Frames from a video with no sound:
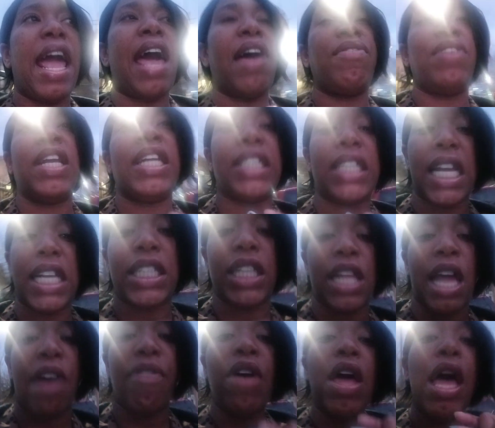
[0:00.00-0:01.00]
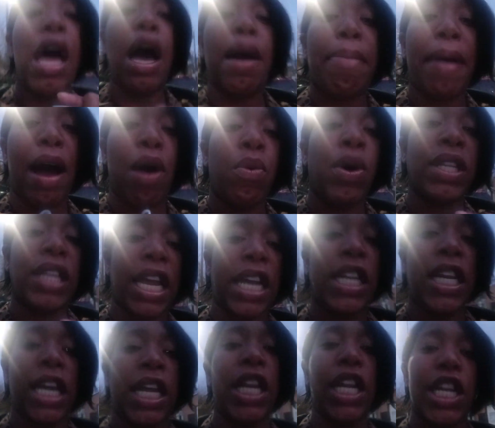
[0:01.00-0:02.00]
evidence that's left about what they
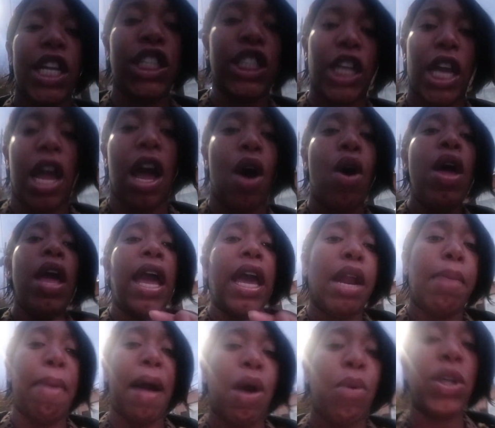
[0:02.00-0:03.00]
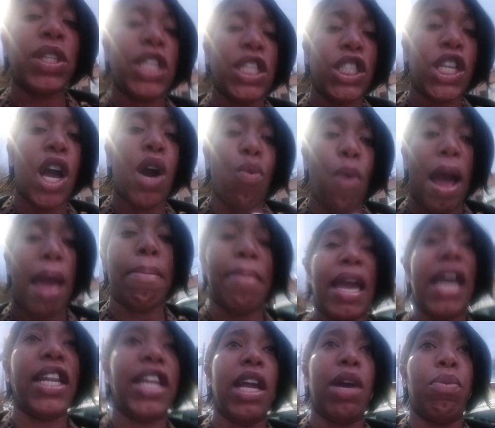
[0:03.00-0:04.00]
did in the jail and about what this young white
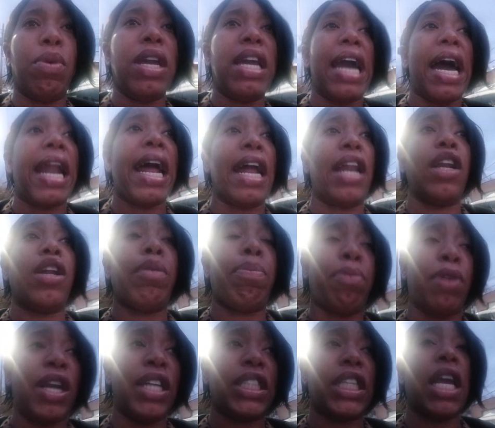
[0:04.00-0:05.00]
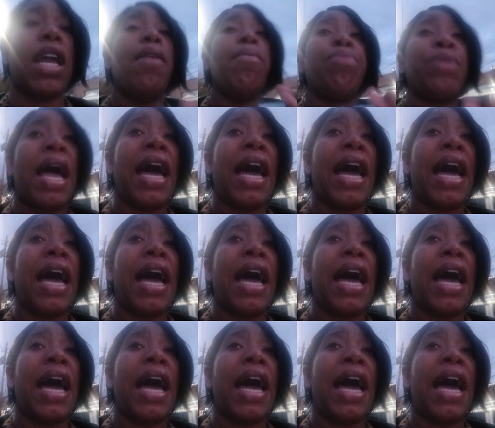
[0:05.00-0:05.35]
man did when he got out of the prison.